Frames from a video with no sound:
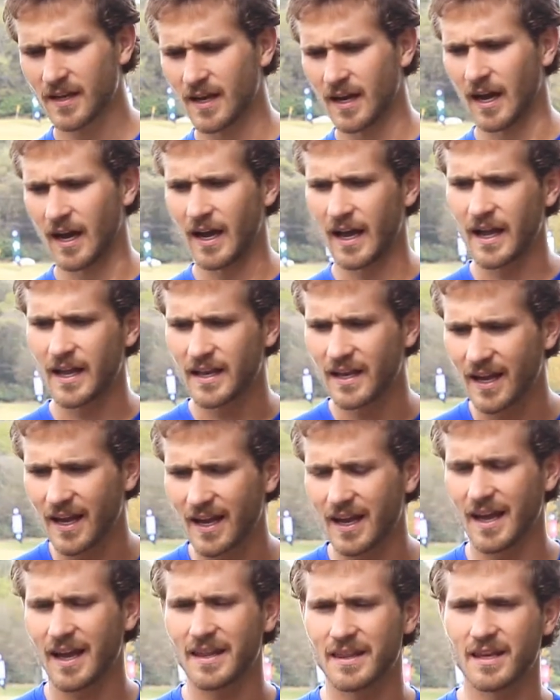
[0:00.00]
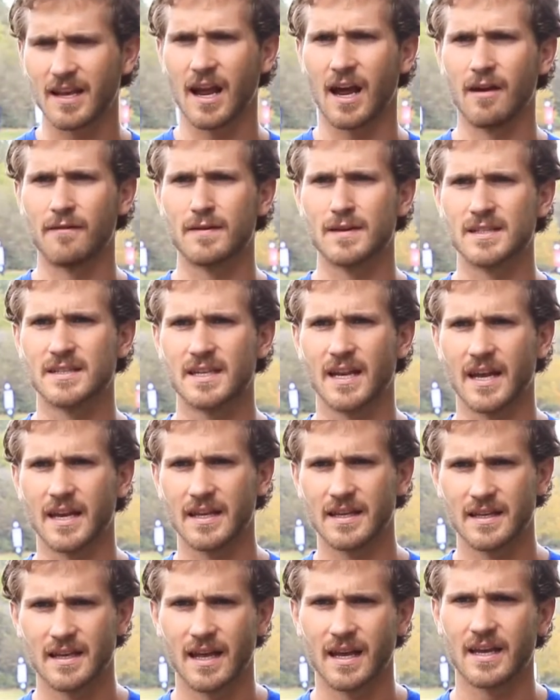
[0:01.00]
I had the confidence that
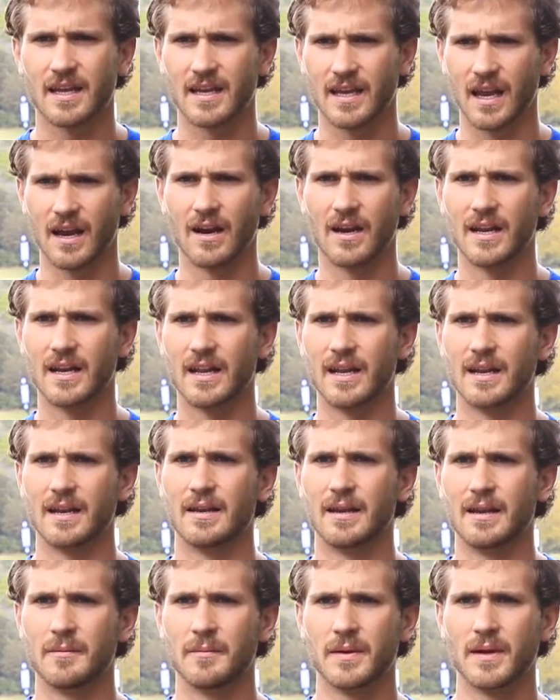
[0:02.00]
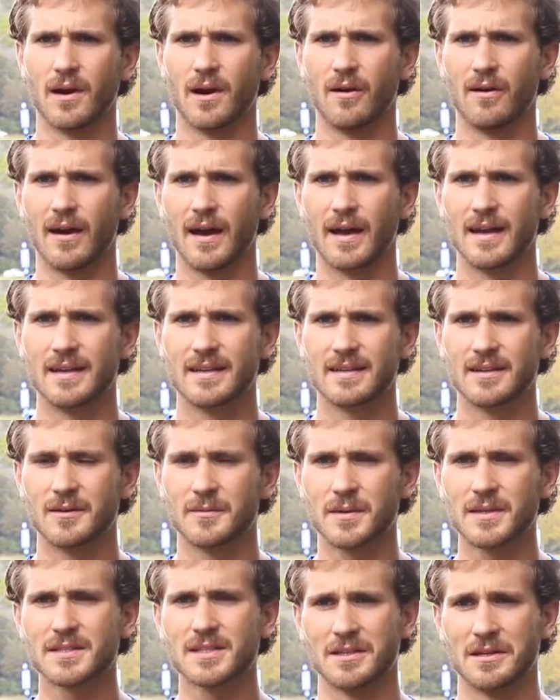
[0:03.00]
I could carry it in and be all right.
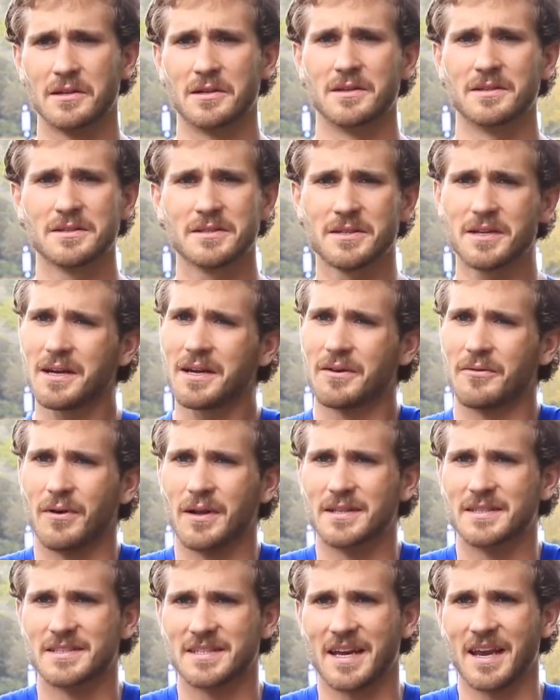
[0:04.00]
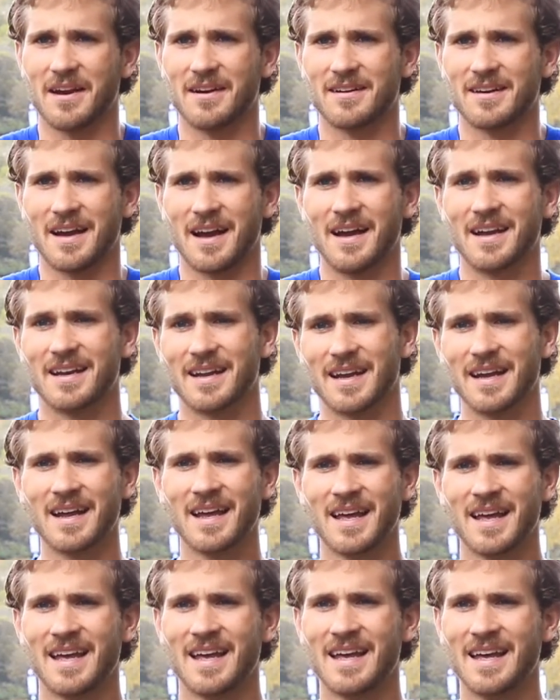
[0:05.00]
But it's a little, you got to run scared, kinda,
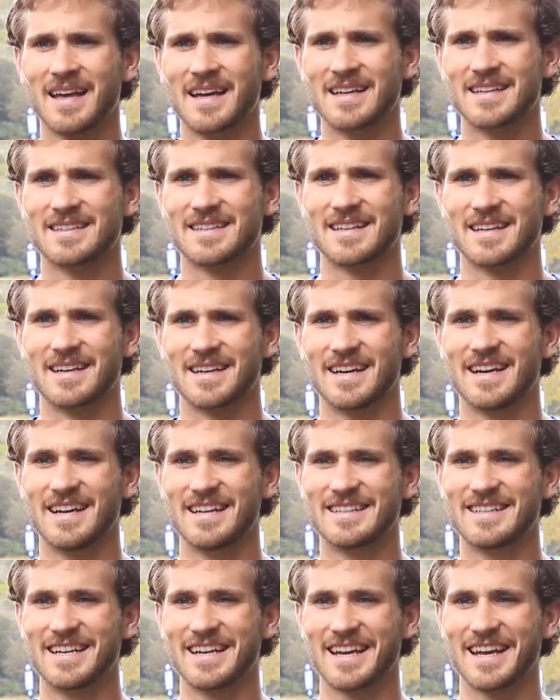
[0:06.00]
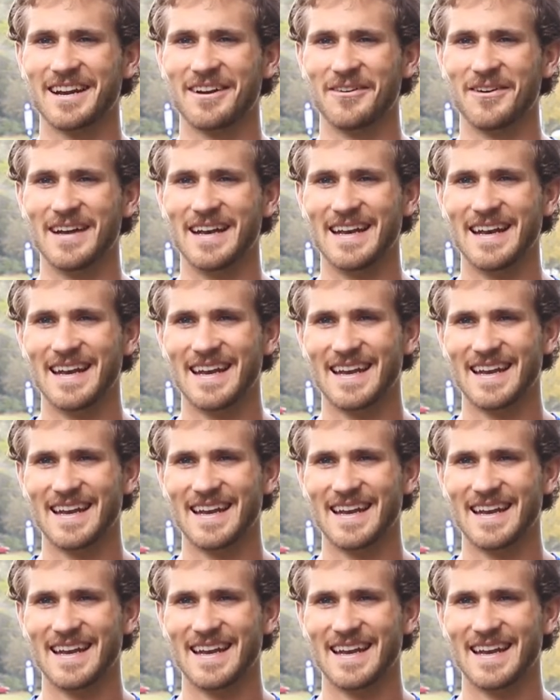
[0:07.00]
to get a win.